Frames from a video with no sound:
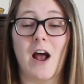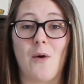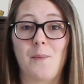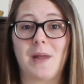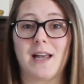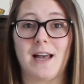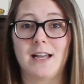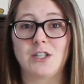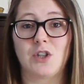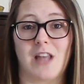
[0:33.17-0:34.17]
out
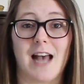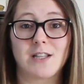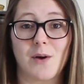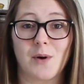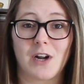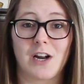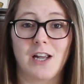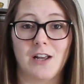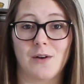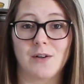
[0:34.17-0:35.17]
because that's how we're going
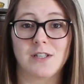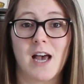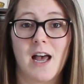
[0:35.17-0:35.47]
to use